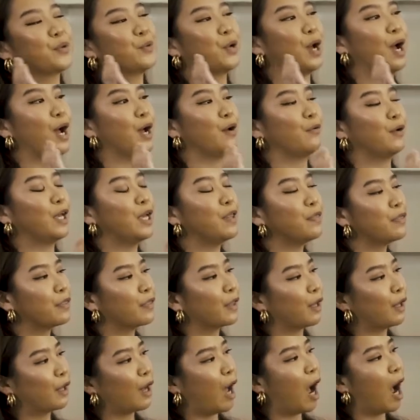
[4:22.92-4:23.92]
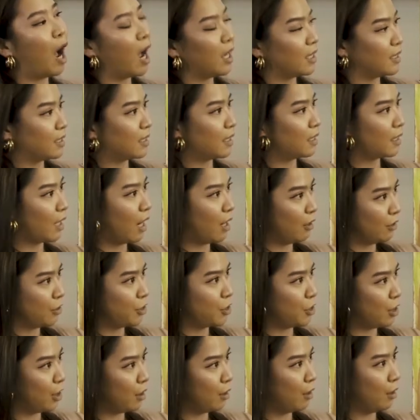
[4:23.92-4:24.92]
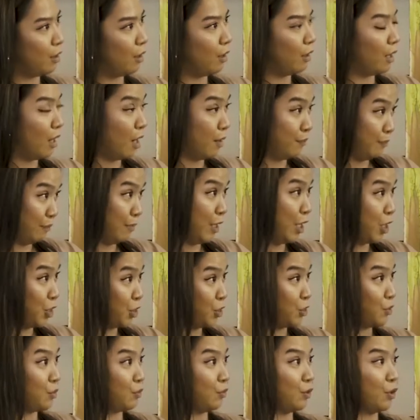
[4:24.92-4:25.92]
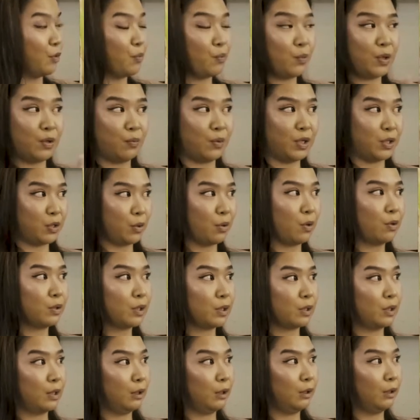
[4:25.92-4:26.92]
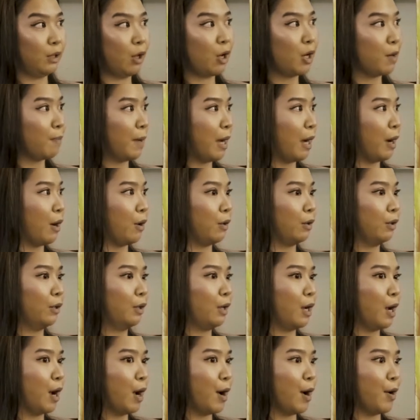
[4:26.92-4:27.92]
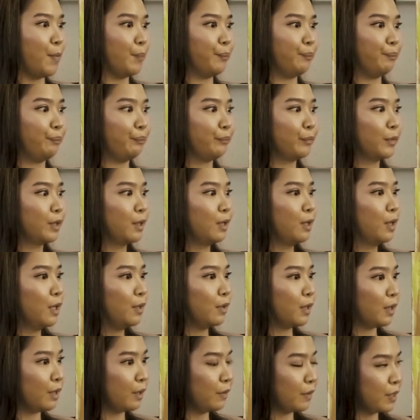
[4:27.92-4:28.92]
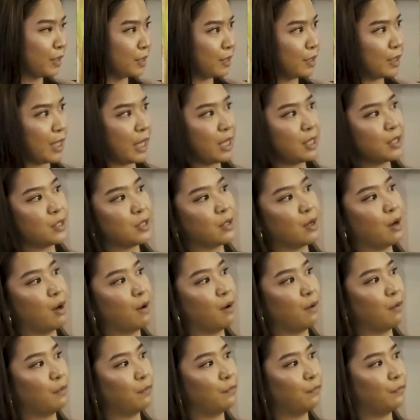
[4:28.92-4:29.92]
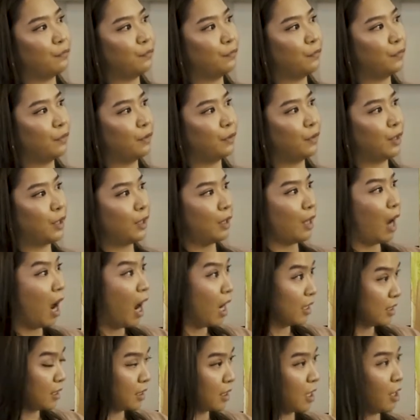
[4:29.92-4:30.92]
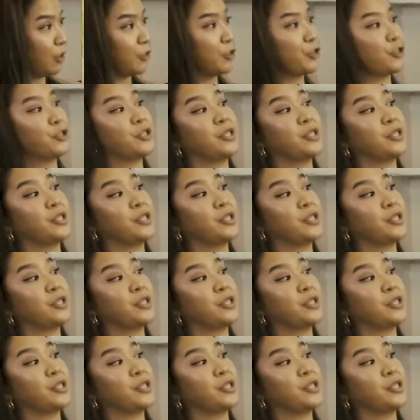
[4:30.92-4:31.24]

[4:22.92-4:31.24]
the arts and culture issue, you know, we talked a lot about the state of the arts and culture